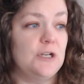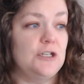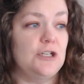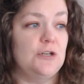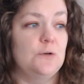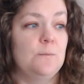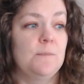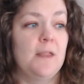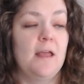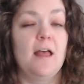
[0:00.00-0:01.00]
do
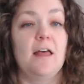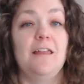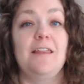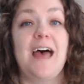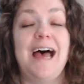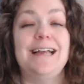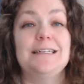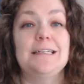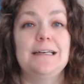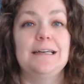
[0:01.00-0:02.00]

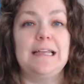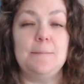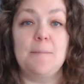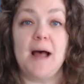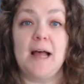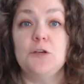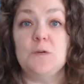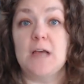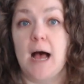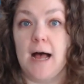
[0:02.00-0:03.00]
that can buy you
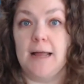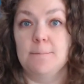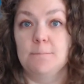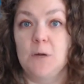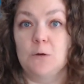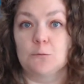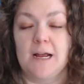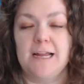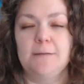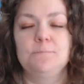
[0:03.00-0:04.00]
time,
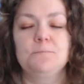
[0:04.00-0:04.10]
right?